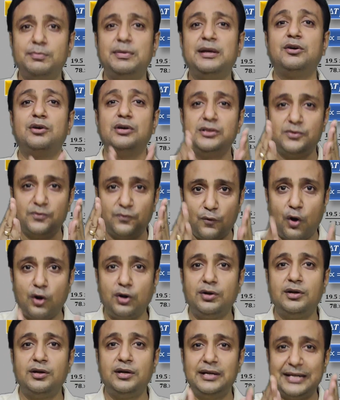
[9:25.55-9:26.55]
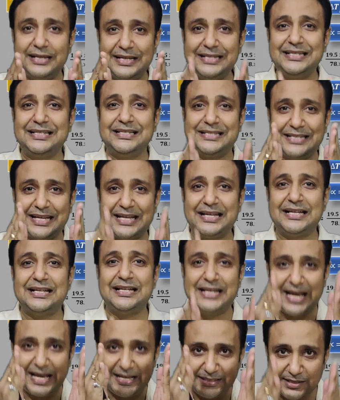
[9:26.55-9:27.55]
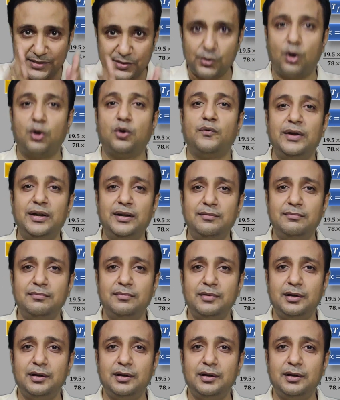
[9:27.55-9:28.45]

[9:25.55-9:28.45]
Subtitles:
because water is taken as a solvent.